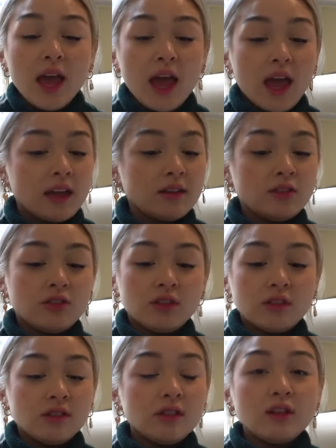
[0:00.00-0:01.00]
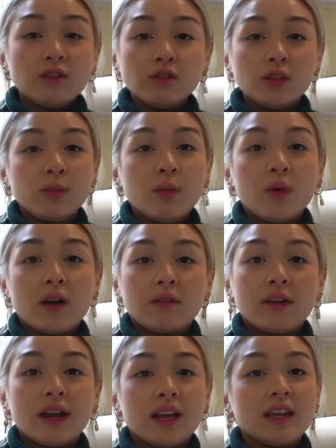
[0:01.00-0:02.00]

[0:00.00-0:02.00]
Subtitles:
and just, you know, support, right?